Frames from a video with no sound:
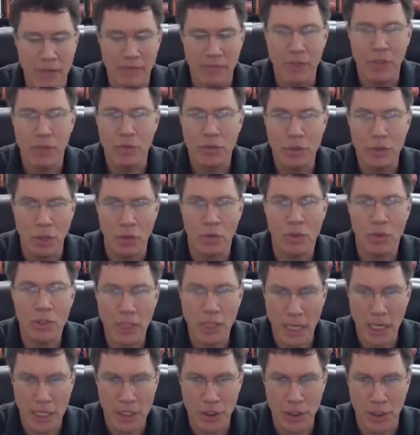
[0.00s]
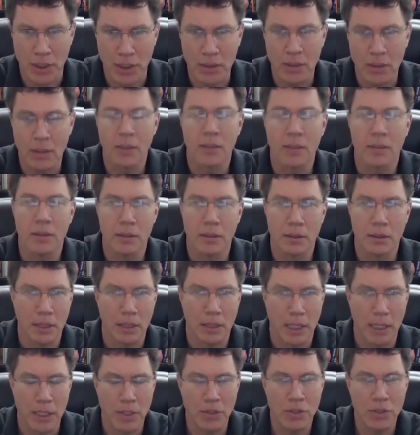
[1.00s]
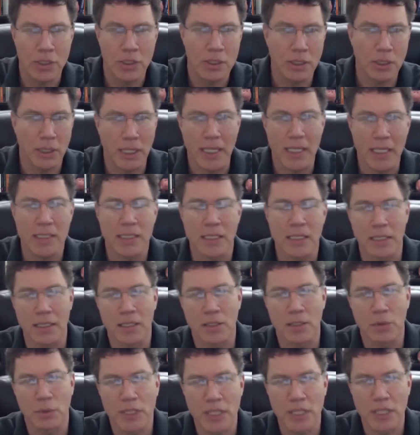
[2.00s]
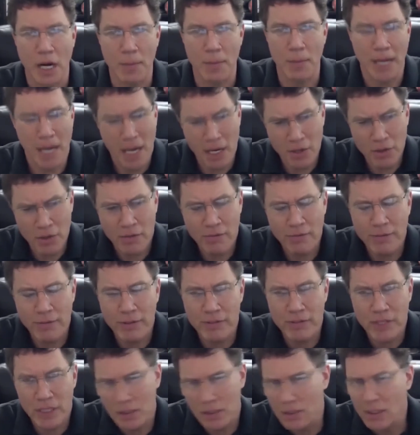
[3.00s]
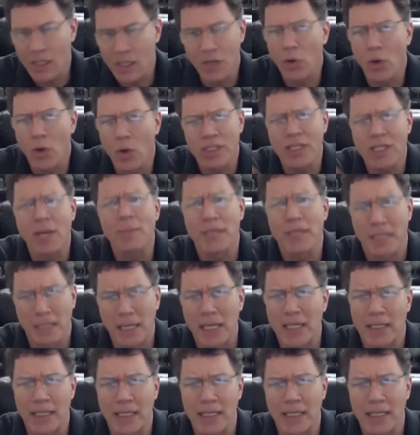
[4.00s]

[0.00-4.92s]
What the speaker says: you don't touch it and you just let it sit until retirement. 150 or something like that.